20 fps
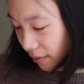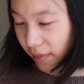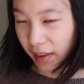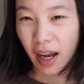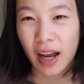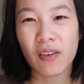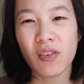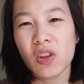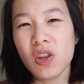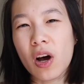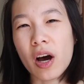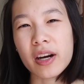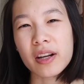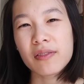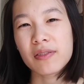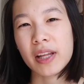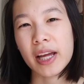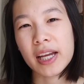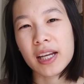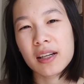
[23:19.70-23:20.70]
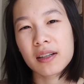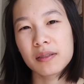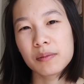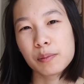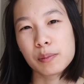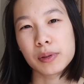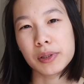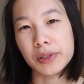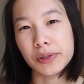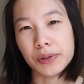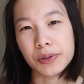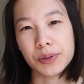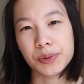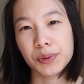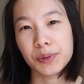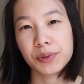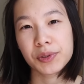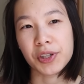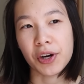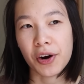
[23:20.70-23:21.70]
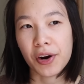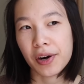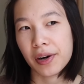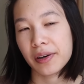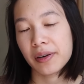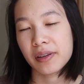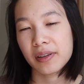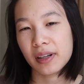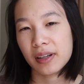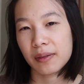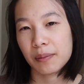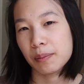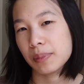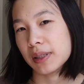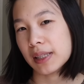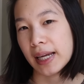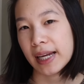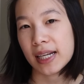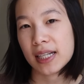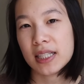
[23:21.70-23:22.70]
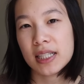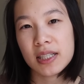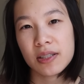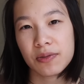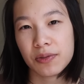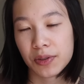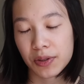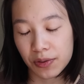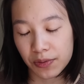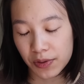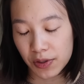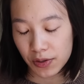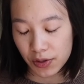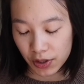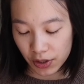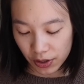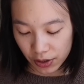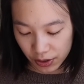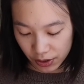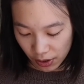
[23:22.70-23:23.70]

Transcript: I have a lot of like blue yarn planned for the future.